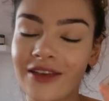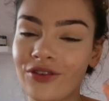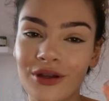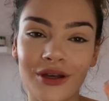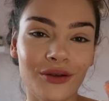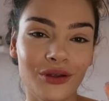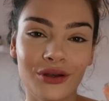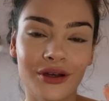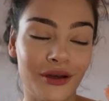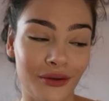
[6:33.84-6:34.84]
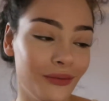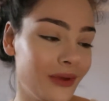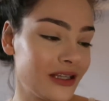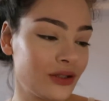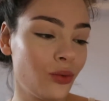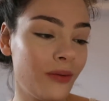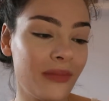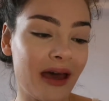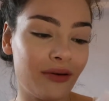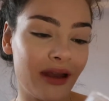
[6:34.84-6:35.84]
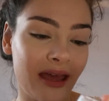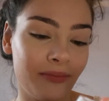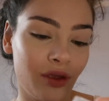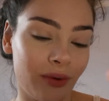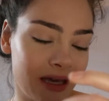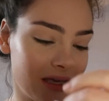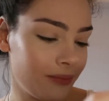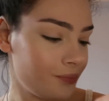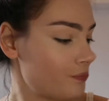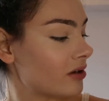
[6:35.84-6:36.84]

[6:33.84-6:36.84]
If you know, you know. It's the £1 MUA